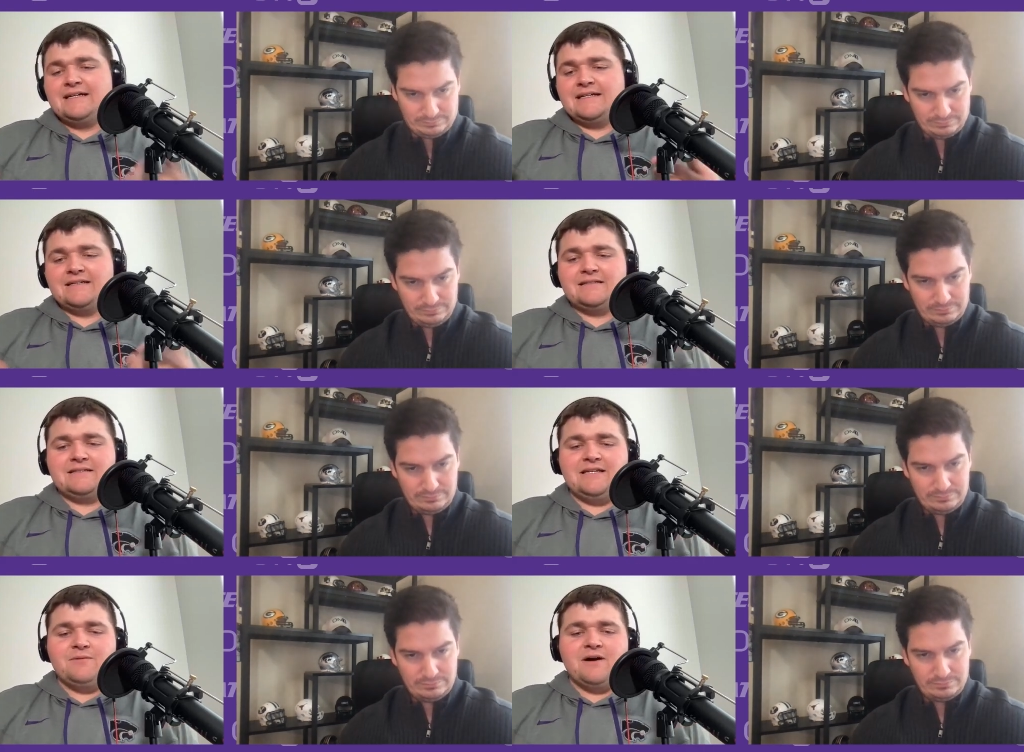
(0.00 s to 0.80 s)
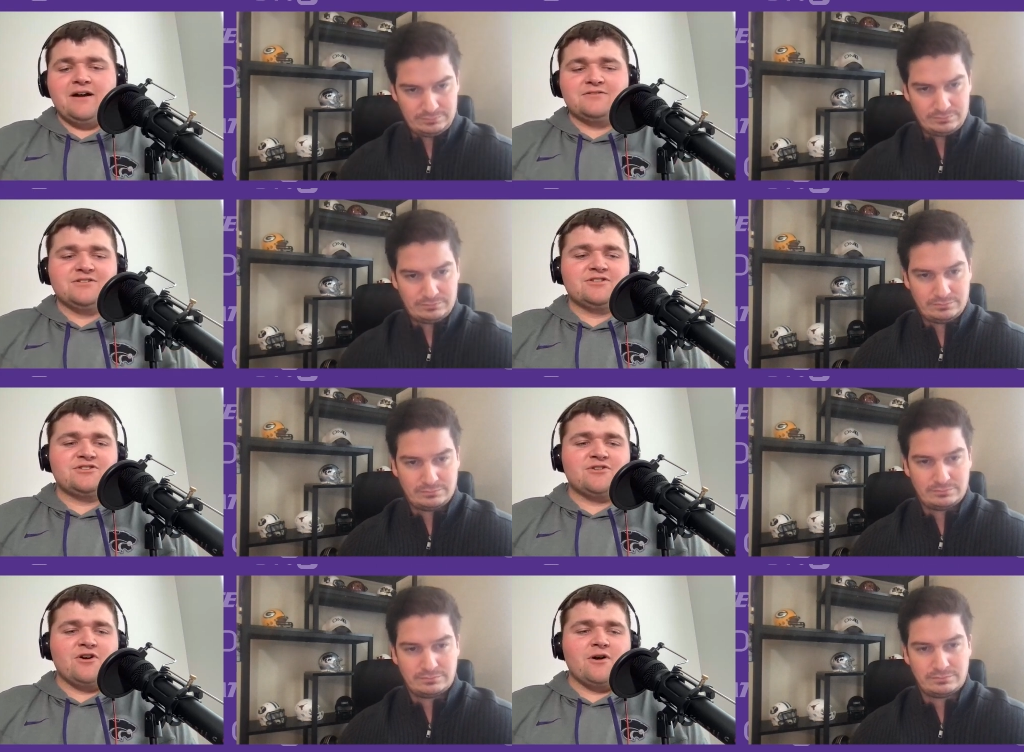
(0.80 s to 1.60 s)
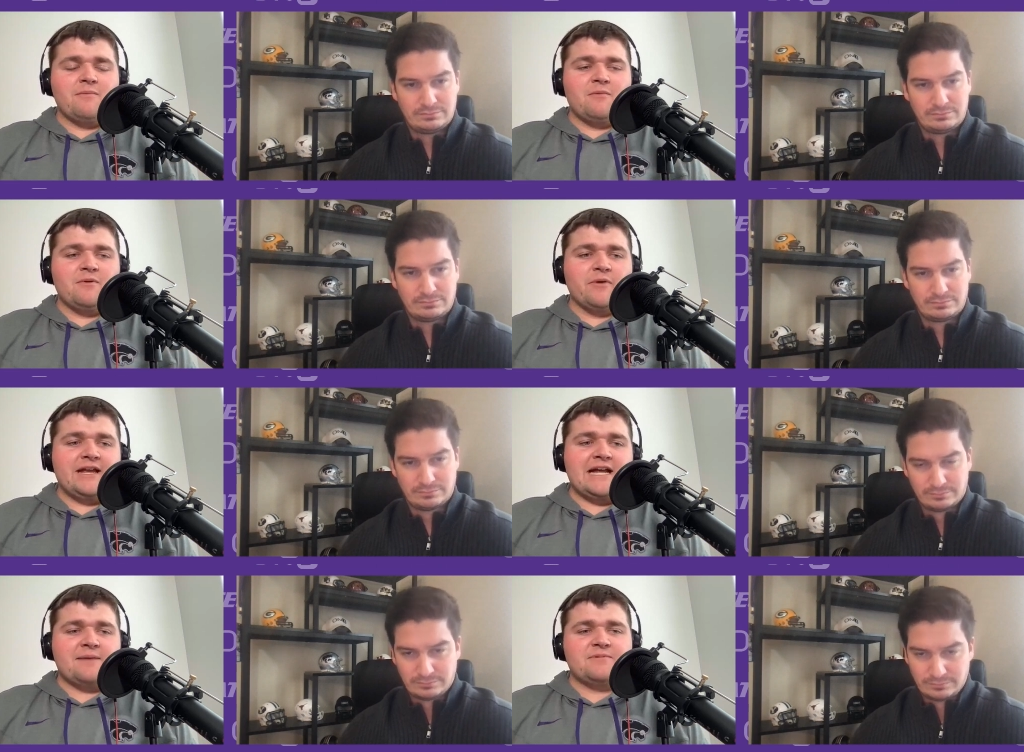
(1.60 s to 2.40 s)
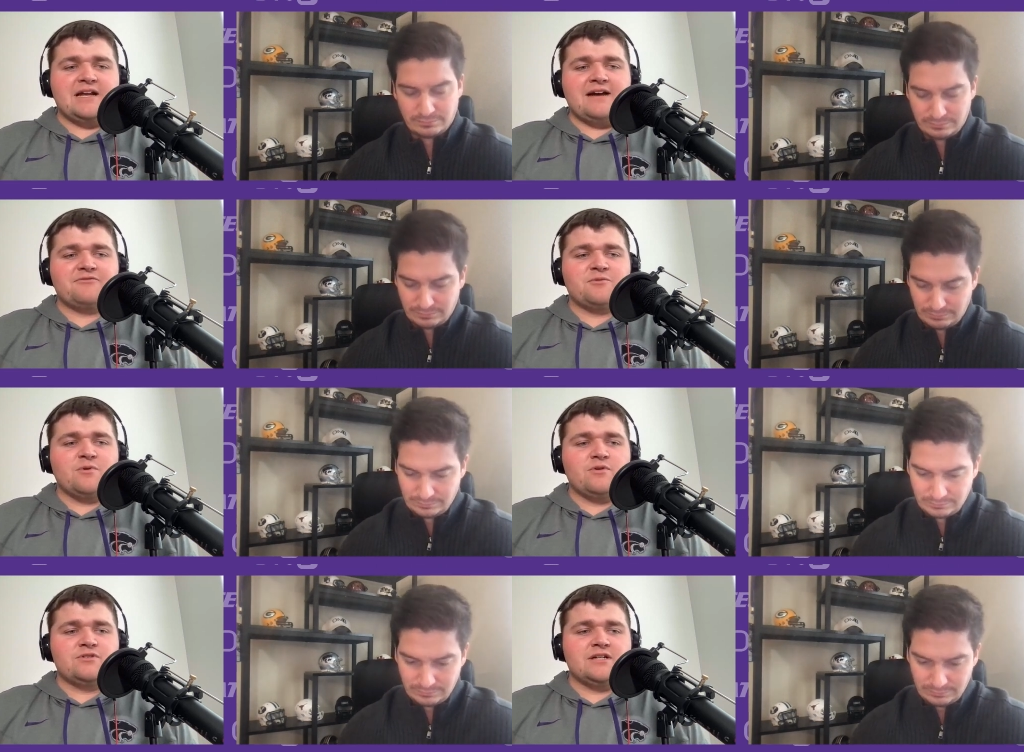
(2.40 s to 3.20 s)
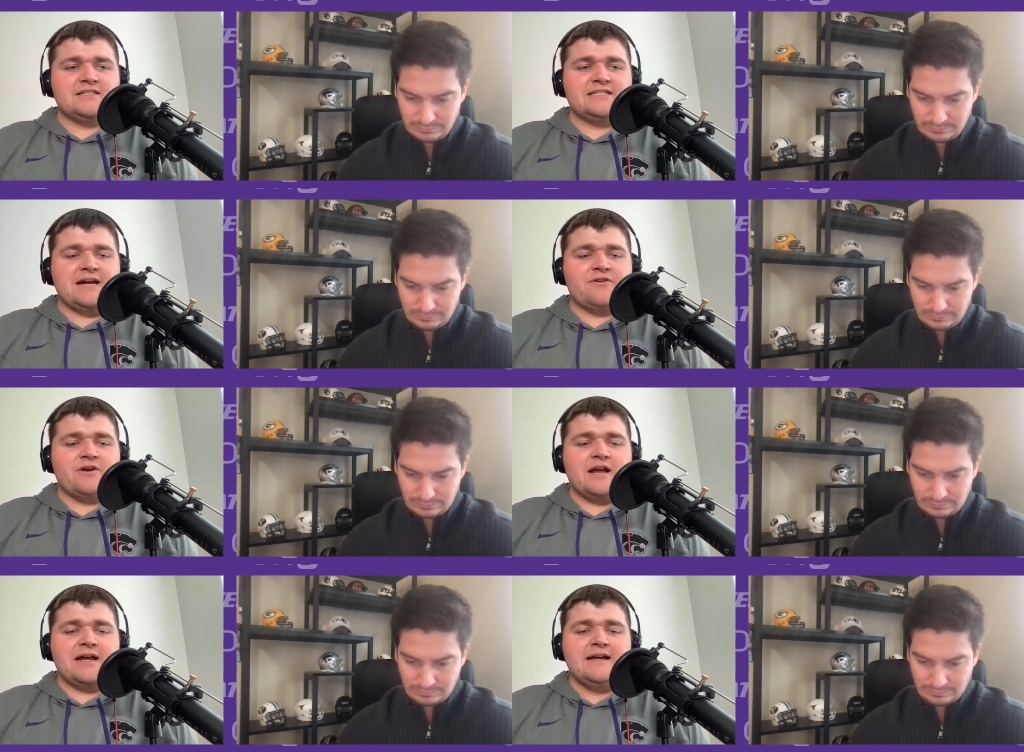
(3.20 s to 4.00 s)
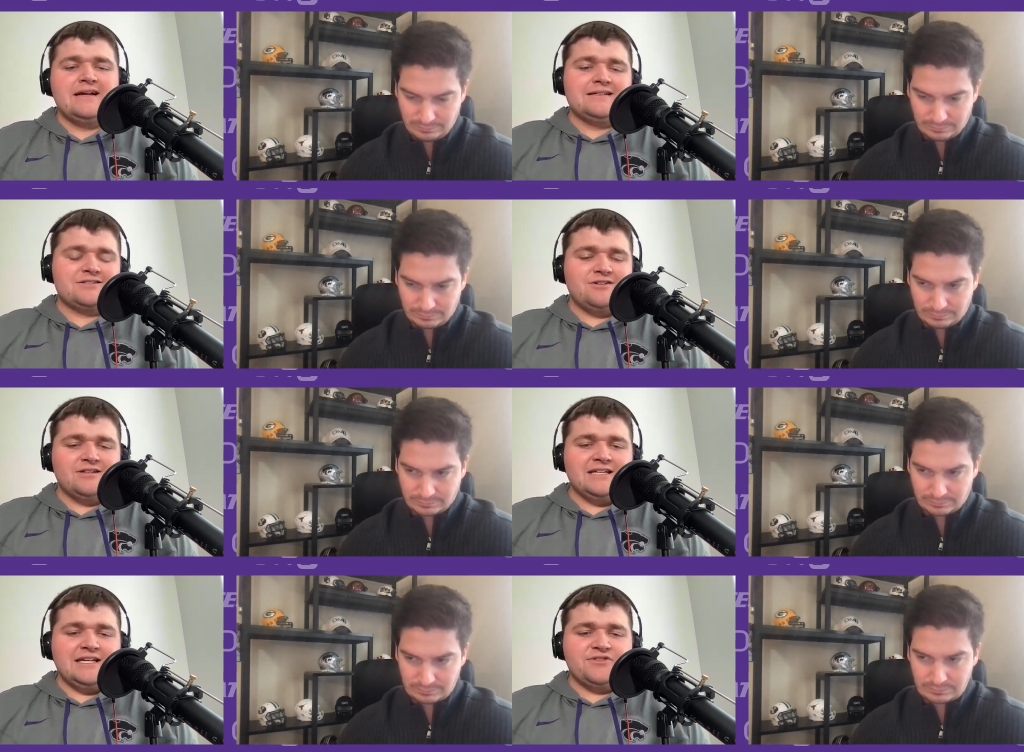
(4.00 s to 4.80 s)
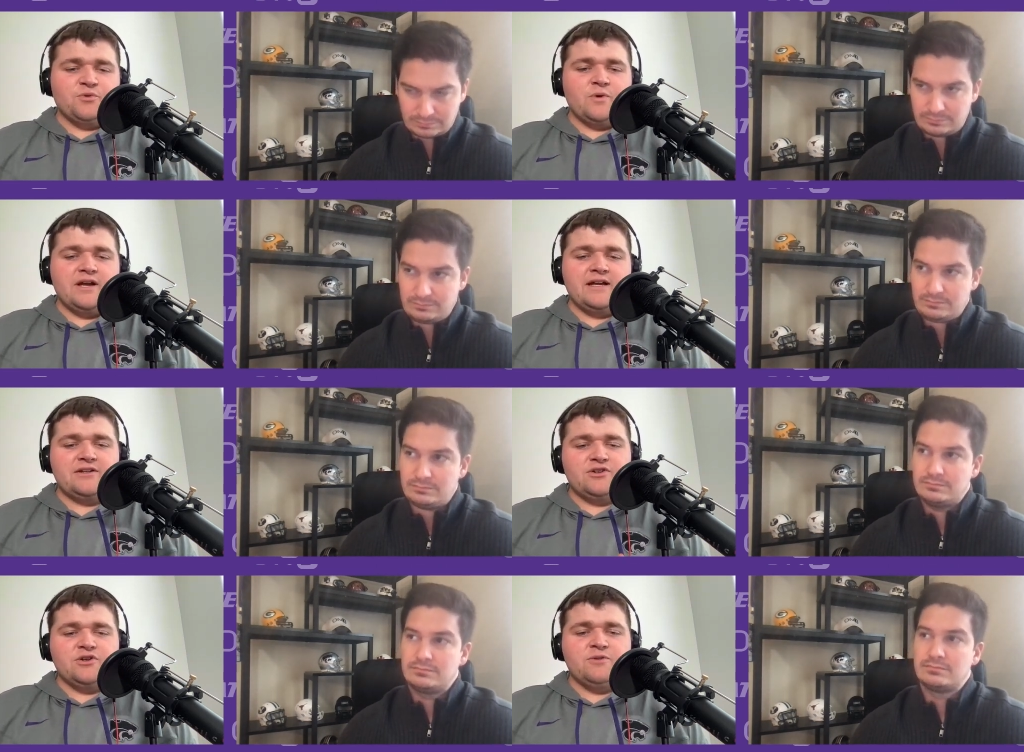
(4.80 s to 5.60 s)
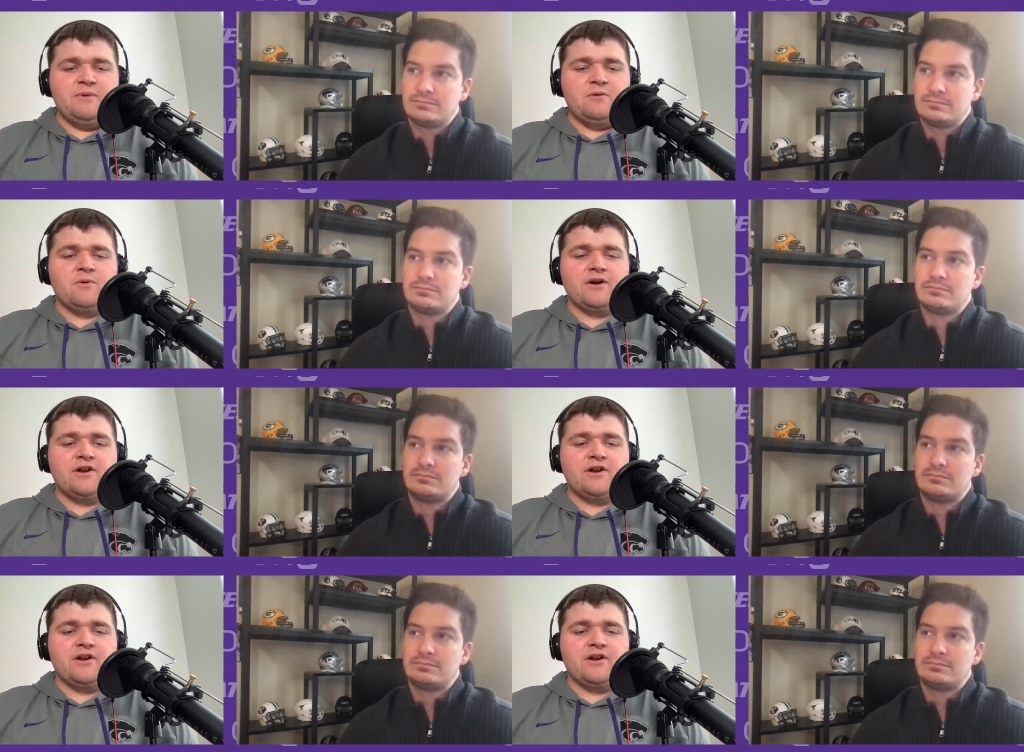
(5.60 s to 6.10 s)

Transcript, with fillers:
Speaker 1: Uh, D just start. I mean, we recapped it afterwards on Saturday. It's good to get the win, good to be 1